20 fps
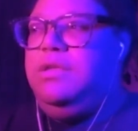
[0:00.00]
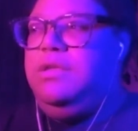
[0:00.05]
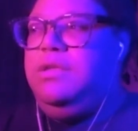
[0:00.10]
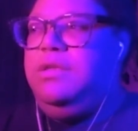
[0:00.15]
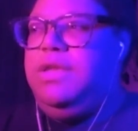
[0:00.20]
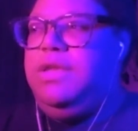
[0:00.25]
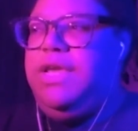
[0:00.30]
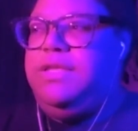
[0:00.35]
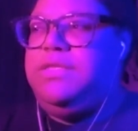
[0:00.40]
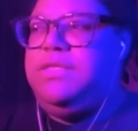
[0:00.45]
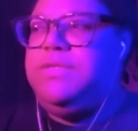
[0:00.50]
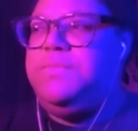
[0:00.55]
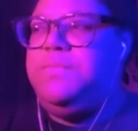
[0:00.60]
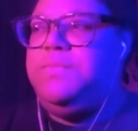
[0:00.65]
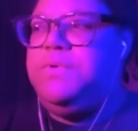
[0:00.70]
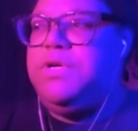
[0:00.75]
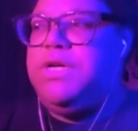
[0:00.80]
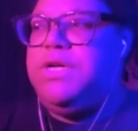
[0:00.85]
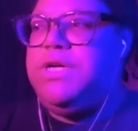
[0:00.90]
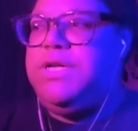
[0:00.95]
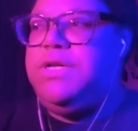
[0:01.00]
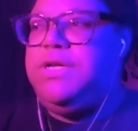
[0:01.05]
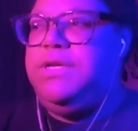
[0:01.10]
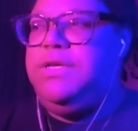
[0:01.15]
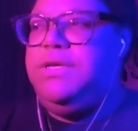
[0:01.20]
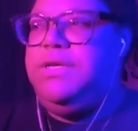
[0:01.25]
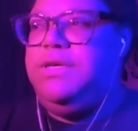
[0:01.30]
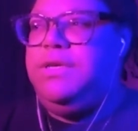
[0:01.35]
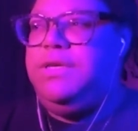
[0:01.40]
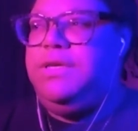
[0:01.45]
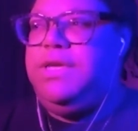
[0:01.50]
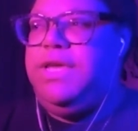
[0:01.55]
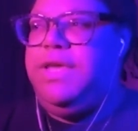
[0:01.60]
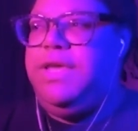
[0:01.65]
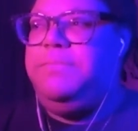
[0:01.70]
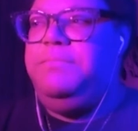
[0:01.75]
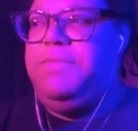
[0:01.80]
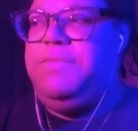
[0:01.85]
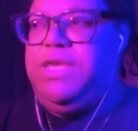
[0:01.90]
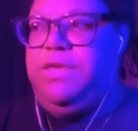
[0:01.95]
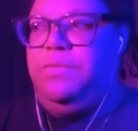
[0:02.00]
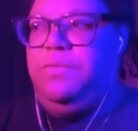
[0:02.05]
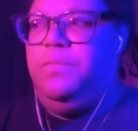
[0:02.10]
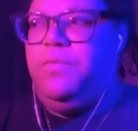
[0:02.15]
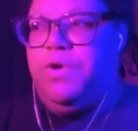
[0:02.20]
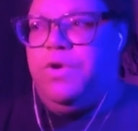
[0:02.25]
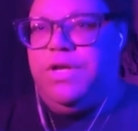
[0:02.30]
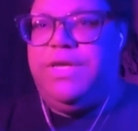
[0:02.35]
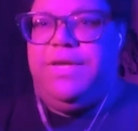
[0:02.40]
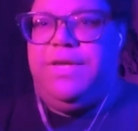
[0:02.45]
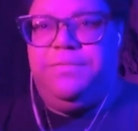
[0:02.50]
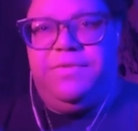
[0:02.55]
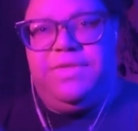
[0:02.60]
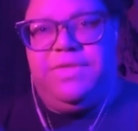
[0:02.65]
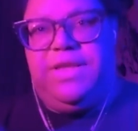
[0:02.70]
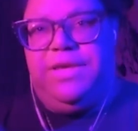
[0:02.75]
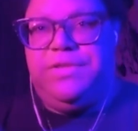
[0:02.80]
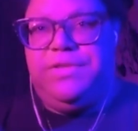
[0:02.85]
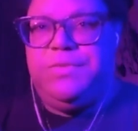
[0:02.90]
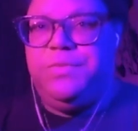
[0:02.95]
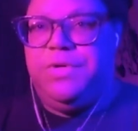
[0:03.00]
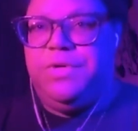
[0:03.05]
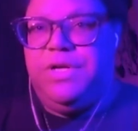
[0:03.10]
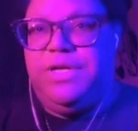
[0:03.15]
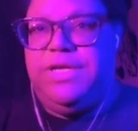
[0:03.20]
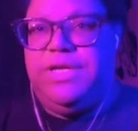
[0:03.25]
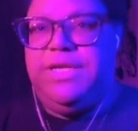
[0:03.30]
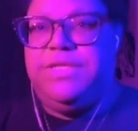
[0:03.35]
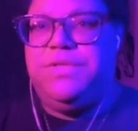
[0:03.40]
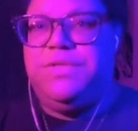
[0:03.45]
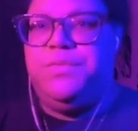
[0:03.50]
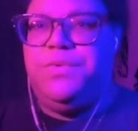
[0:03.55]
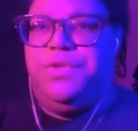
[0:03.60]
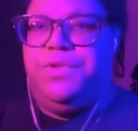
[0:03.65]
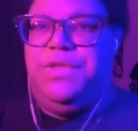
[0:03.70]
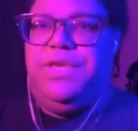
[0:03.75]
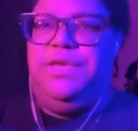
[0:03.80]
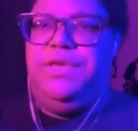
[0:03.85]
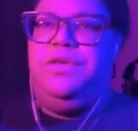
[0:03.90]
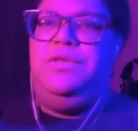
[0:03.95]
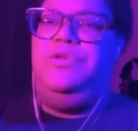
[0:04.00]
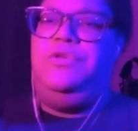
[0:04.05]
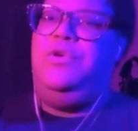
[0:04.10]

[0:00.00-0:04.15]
Nate's work and me working with Nate's work is a really